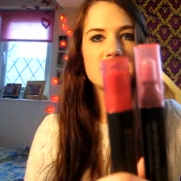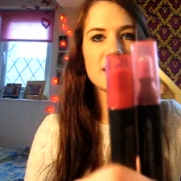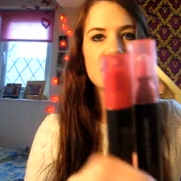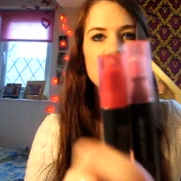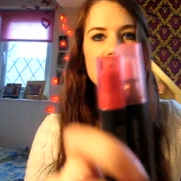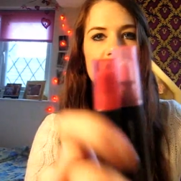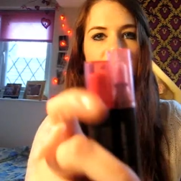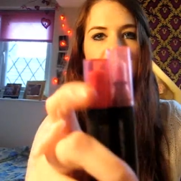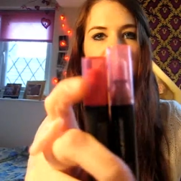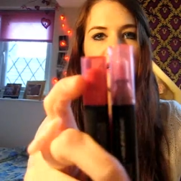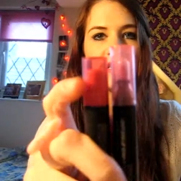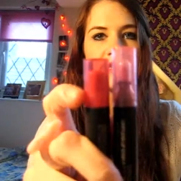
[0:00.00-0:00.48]

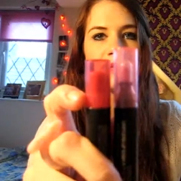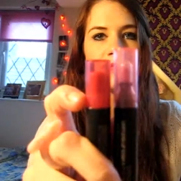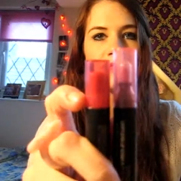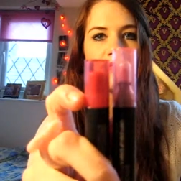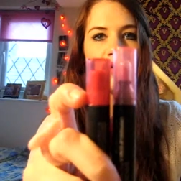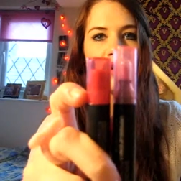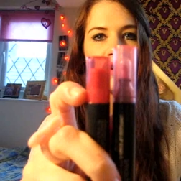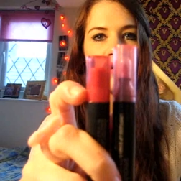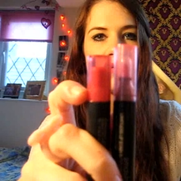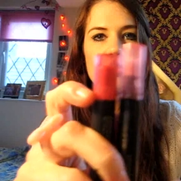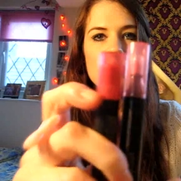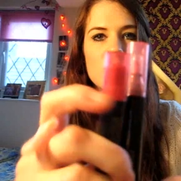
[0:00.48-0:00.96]
Sangria is the
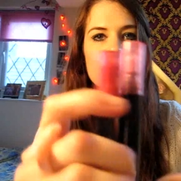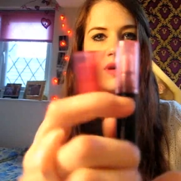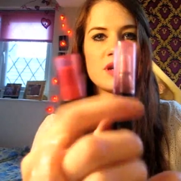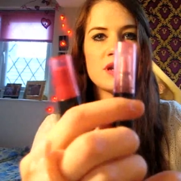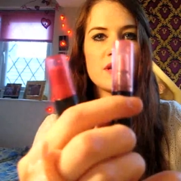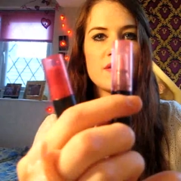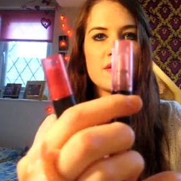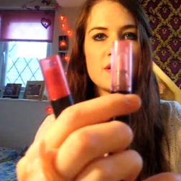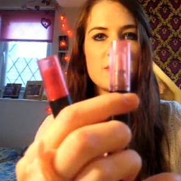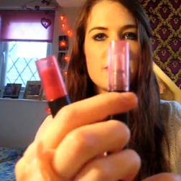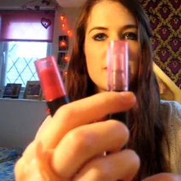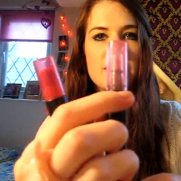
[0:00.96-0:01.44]
bright one
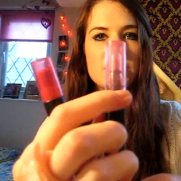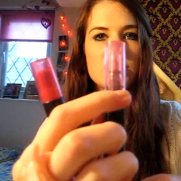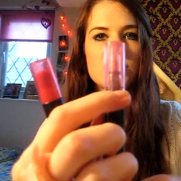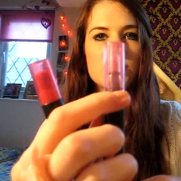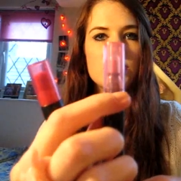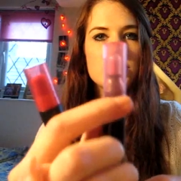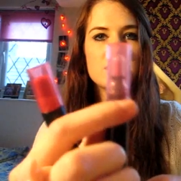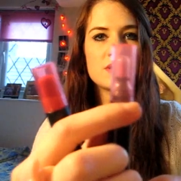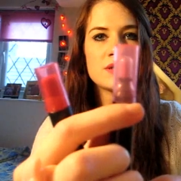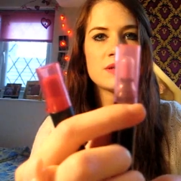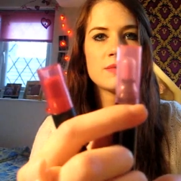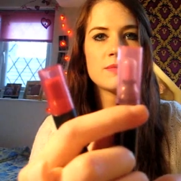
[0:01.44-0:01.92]
and then
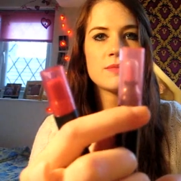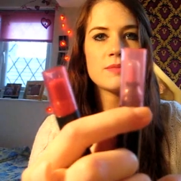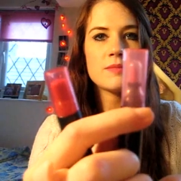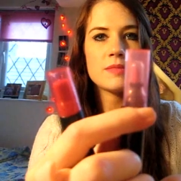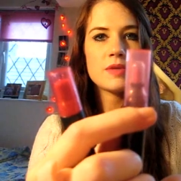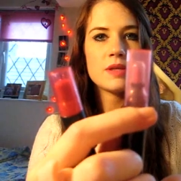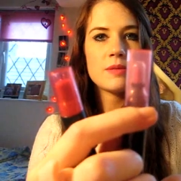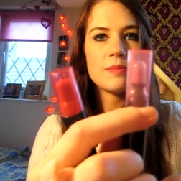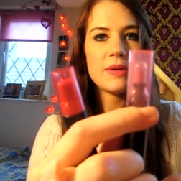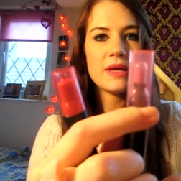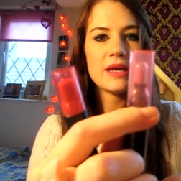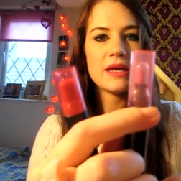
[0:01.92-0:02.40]
Petal's the,
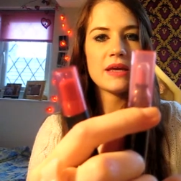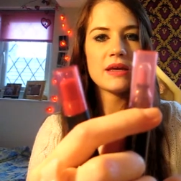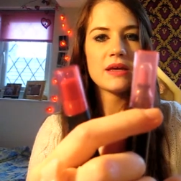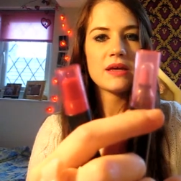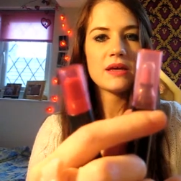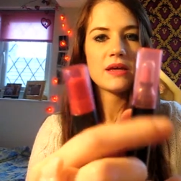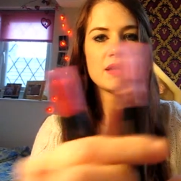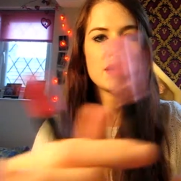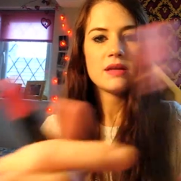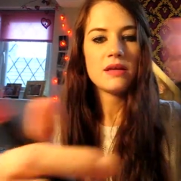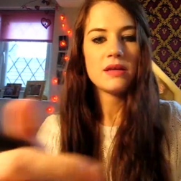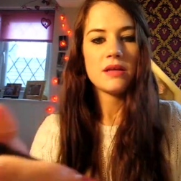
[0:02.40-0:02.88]
the
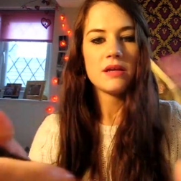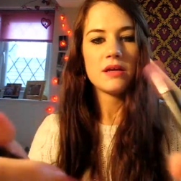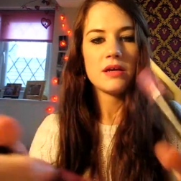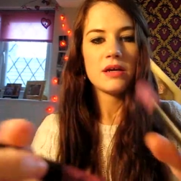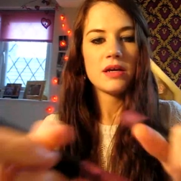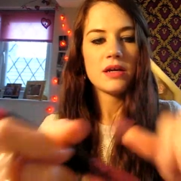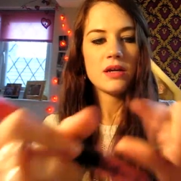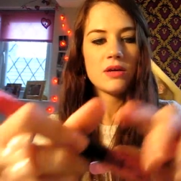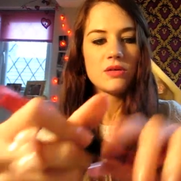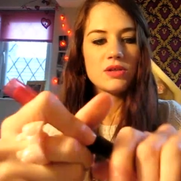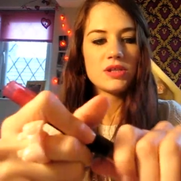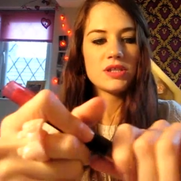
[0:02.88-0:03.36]
pink.
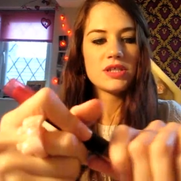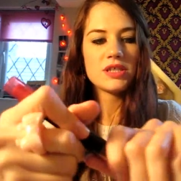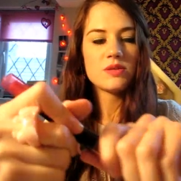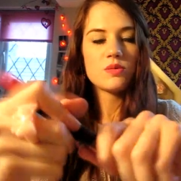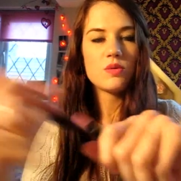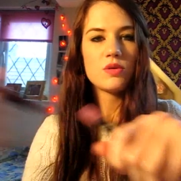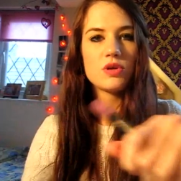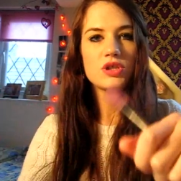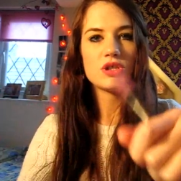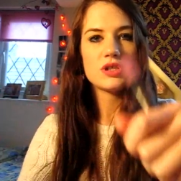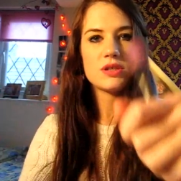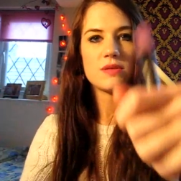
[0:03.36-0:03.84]
And I'll just
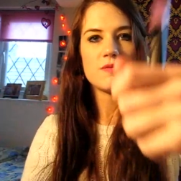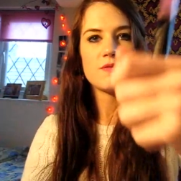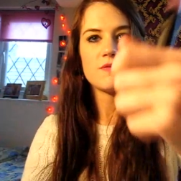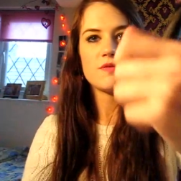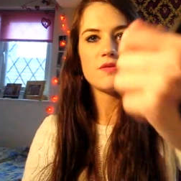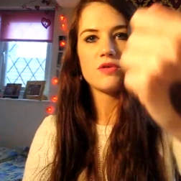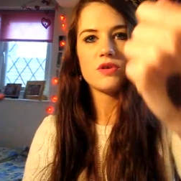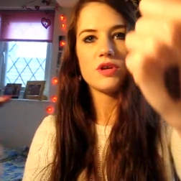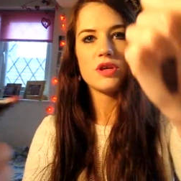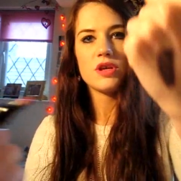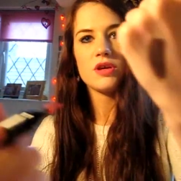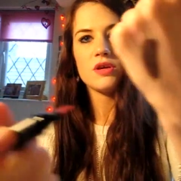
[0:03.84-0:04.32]
swatch them
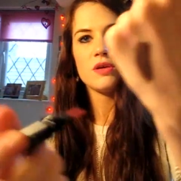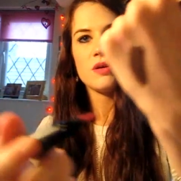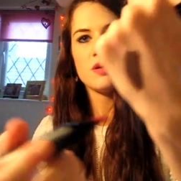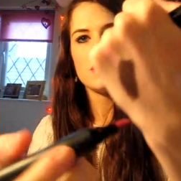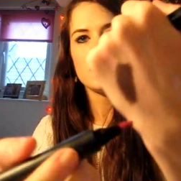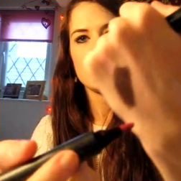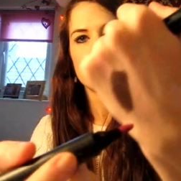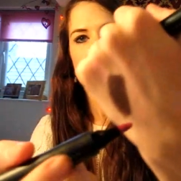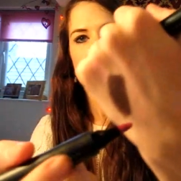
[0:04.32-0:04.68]
for you.